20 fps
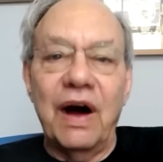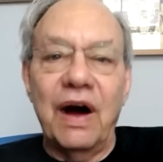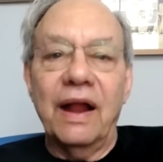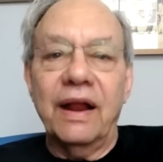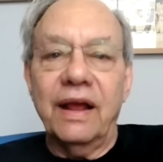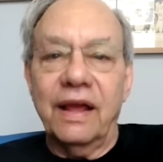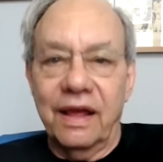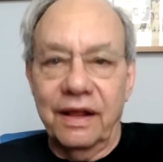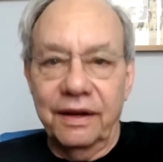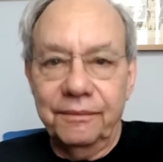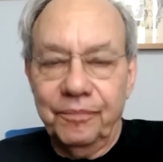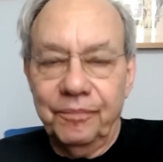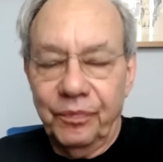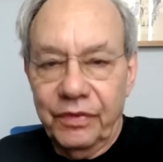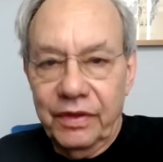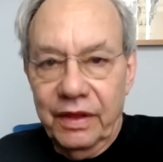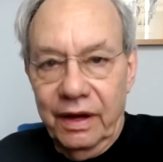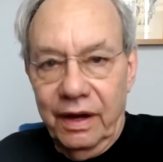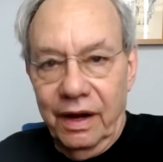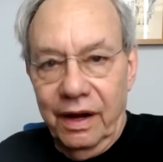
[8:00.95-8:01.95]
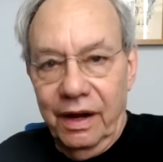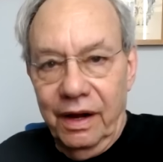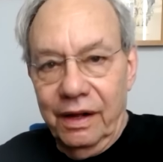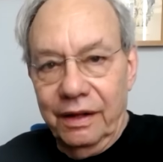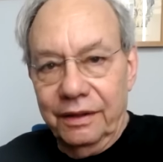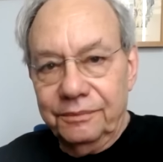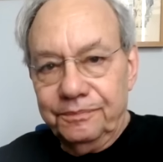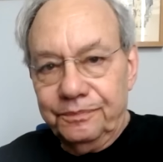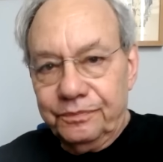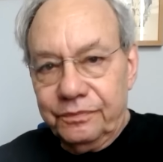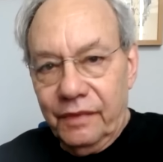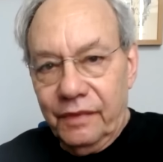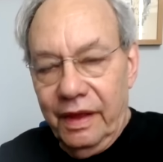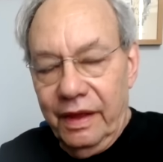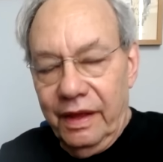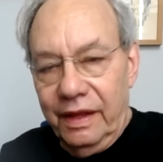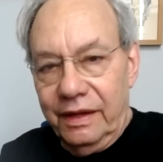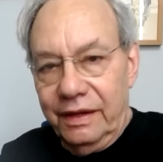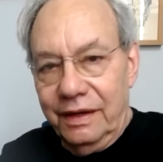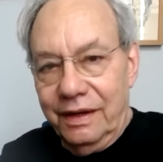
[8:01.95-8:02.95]
Vonnegut
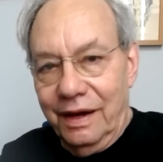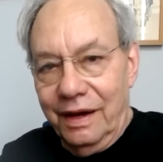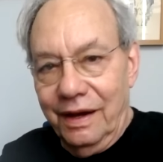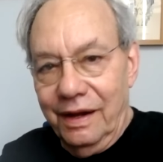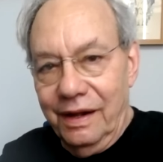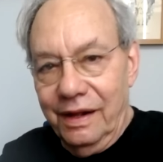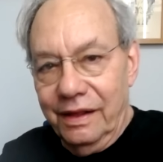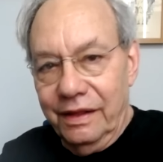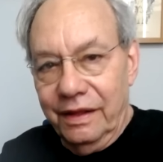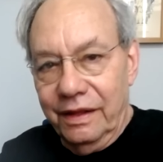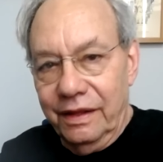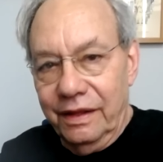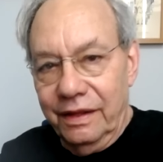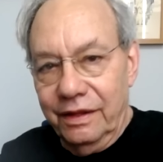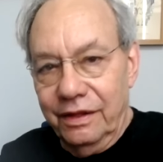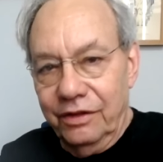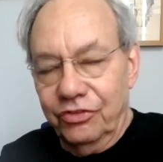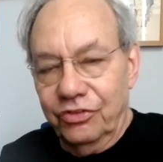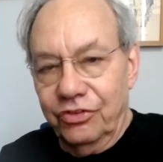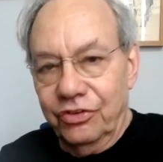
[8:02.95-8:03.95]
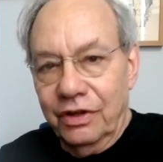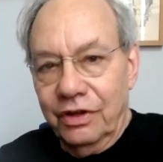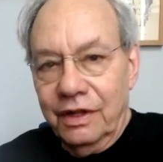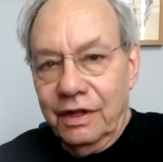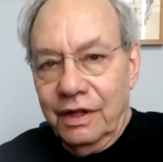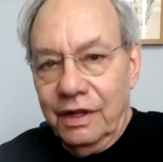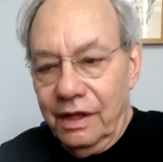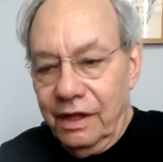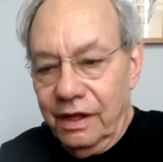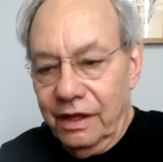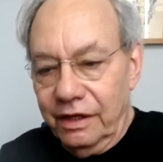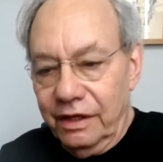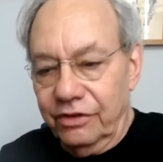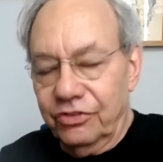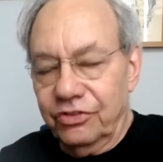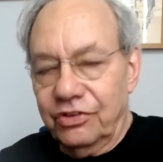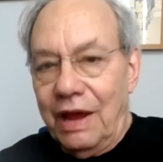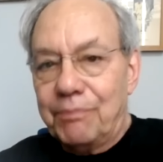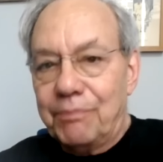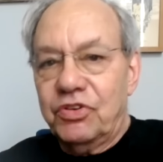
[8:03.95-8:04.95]
and his
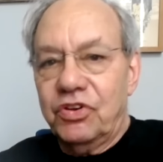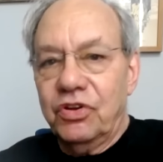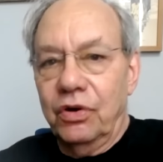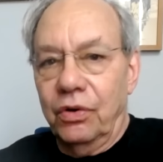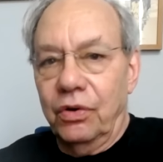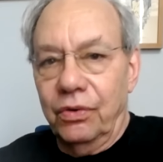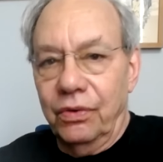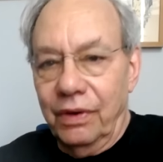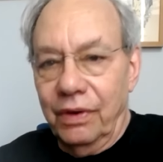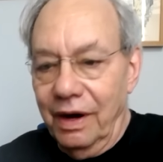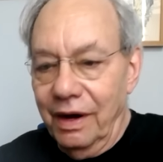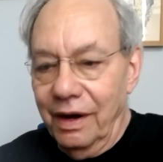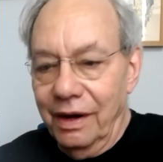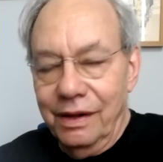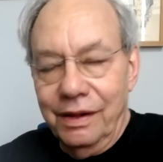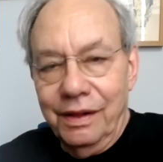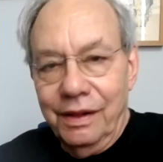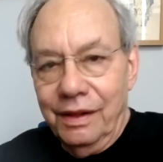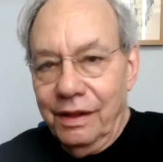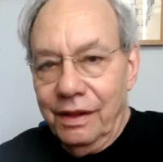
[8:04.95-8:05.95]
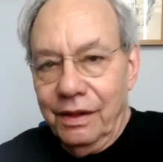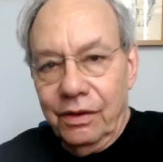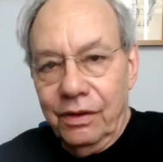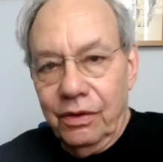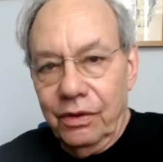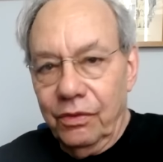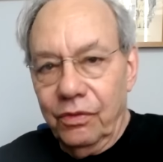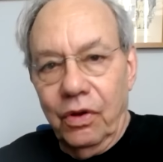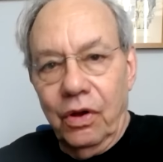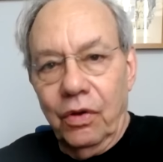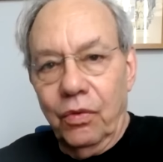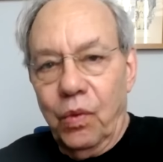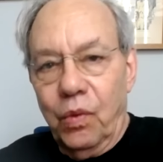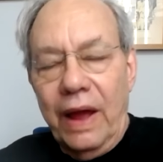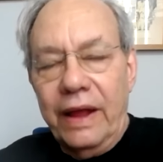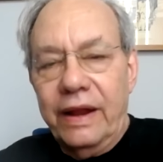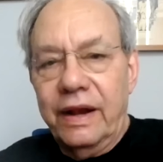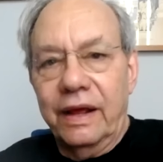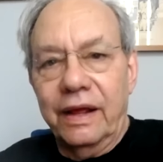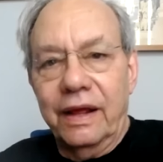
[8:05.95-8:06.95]
exceptional
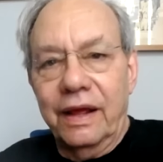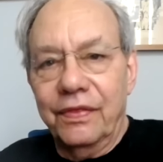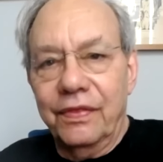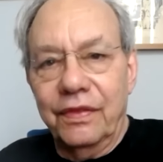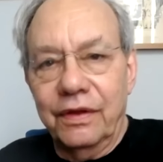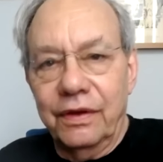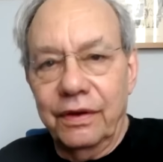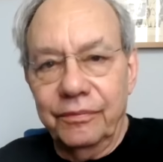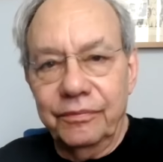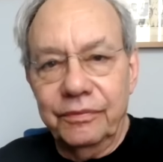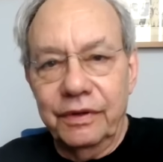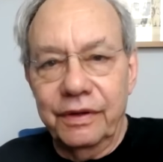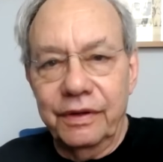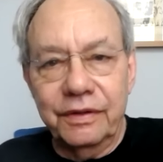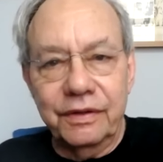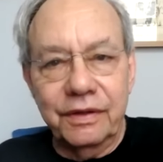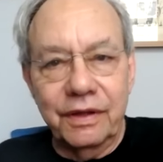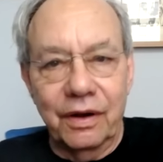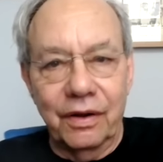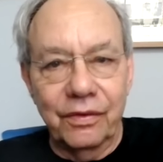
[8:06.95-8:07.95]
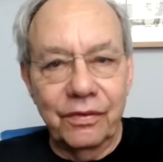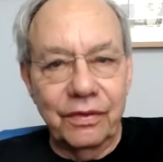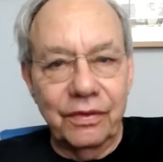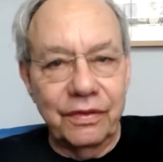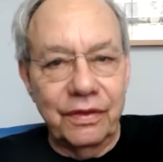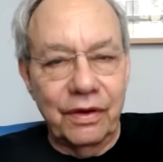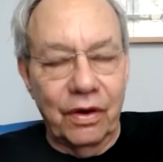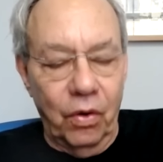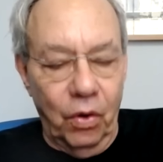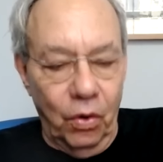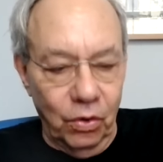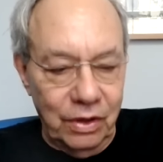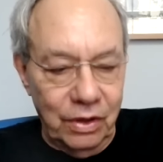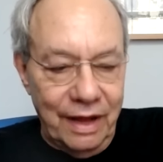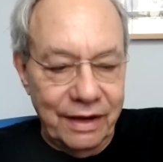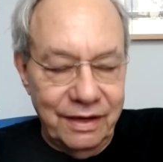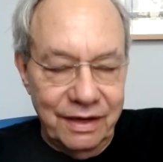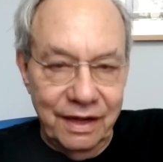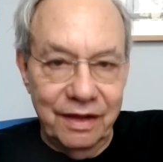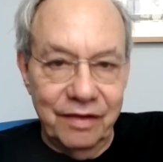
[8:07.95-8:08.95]
writing, and the whole
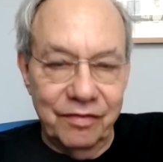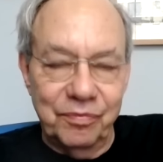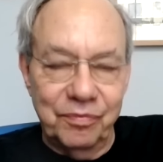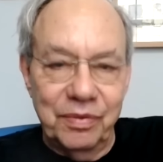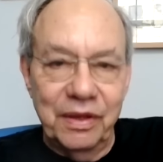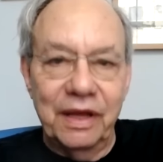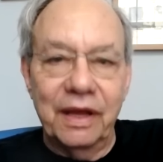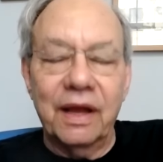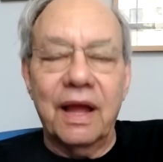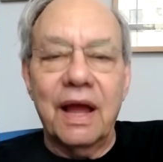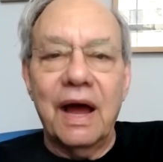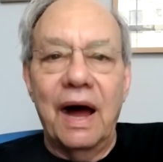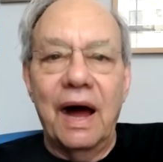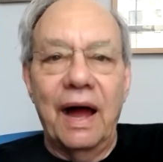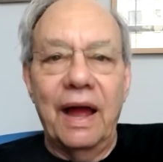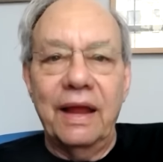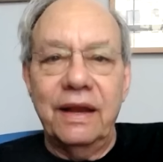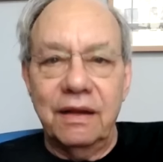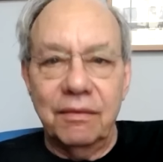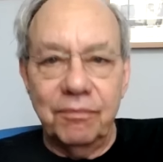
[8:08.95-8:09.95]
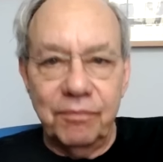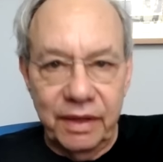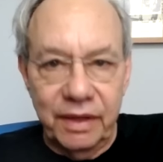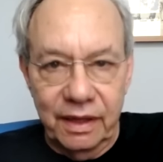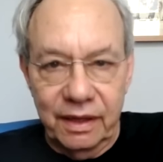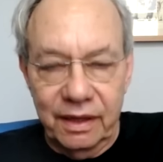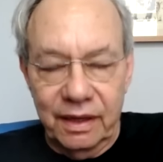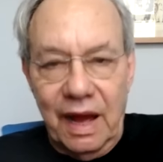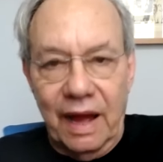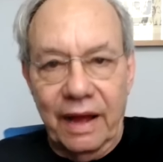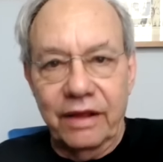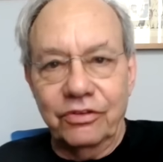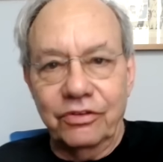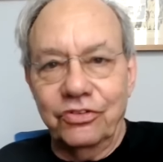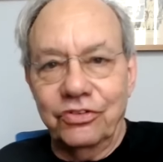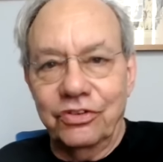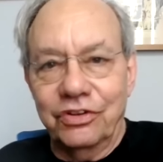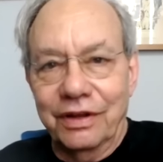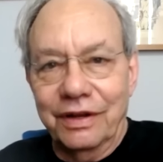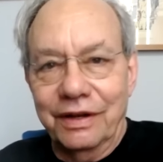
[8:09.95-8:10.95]
idea of being kind and being
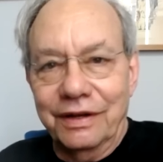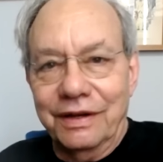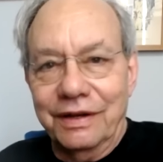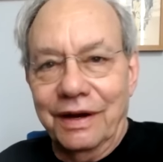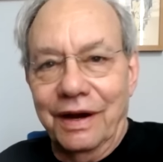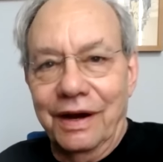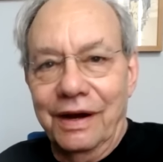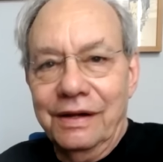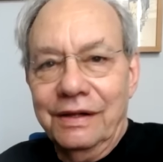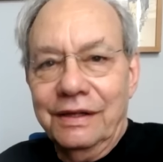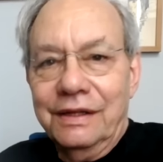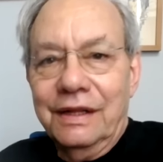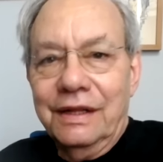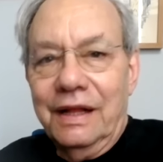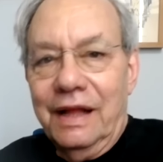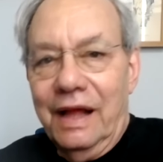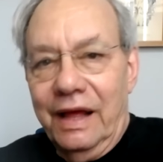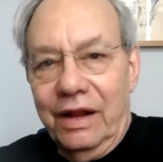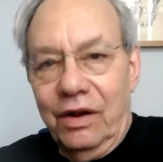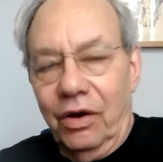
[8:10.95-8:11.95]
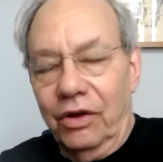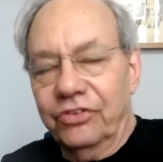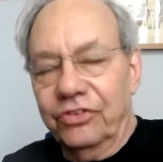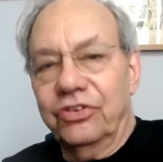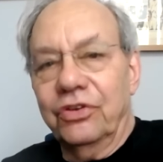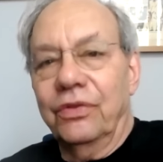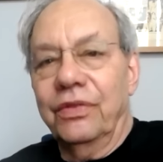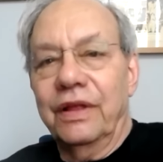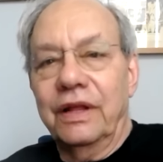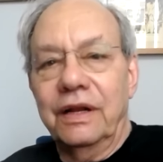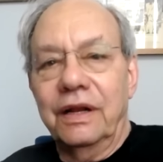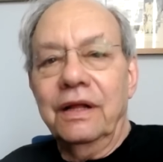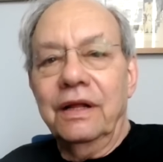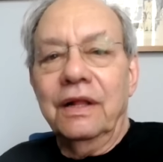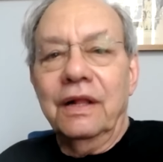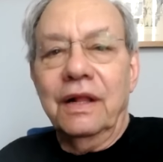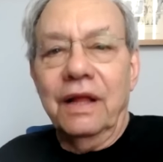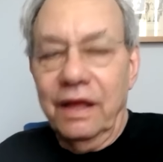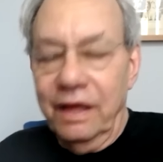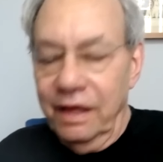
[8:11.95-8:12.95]
nice, and also that
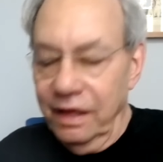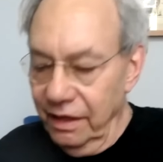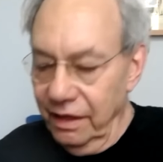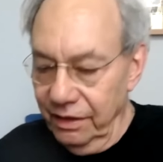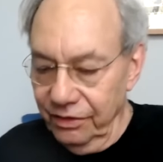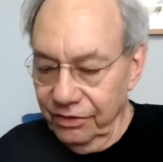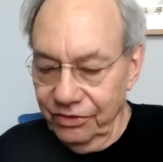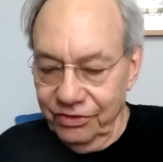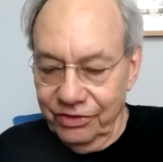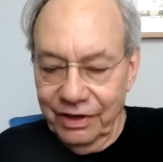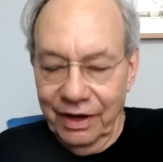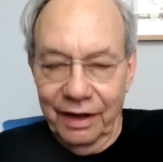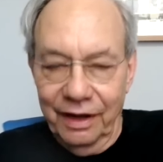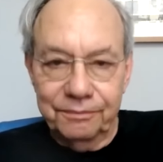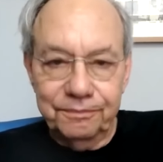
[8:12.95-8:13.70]
his